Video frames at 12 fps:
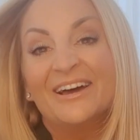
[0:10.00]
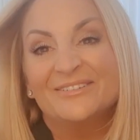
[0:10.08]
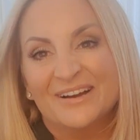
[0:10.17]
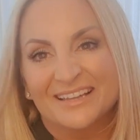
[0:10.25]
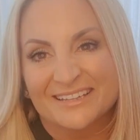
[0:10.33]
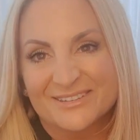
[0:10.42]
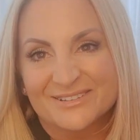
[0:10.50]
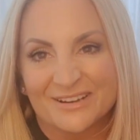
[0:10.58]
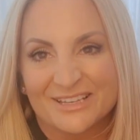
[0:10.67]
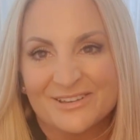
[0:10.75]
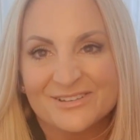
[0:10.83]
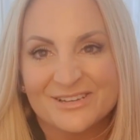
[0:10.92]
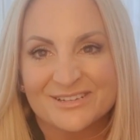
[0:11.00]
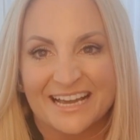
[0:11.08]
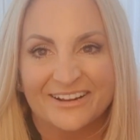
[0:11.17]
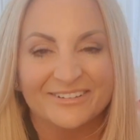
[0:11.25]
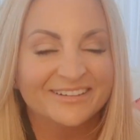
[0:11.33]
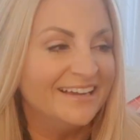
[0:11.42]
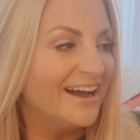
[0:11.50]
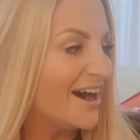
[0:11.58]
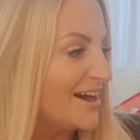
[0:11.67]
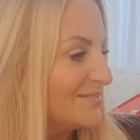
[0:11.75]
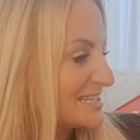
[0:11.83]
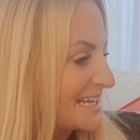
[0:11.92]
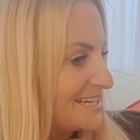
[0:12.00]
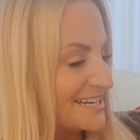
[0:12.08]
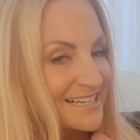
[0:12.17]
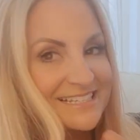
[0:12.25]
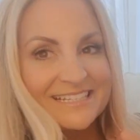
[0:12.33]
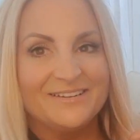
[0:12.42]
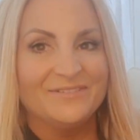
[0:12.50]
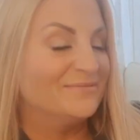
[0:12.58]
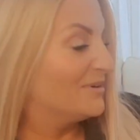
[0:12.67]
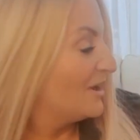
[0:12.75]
Hello, welcome to my YouTube channel. I'm Sally Jack's TV